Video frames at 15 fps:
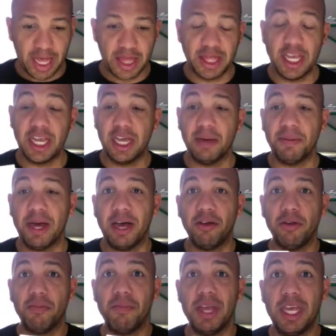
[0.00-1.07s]
Think
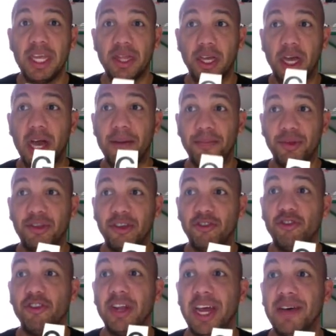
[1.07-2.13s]
about making the
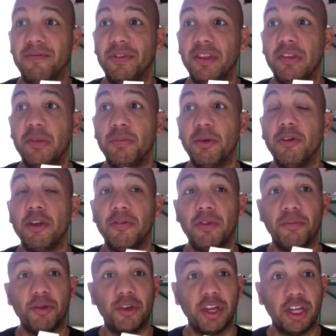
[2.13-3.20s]
composition have the spirit of the
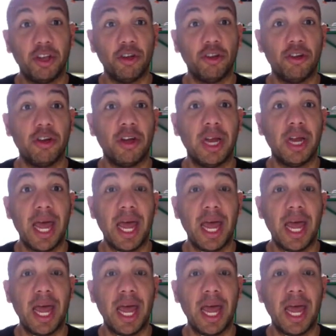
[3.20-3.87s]
particular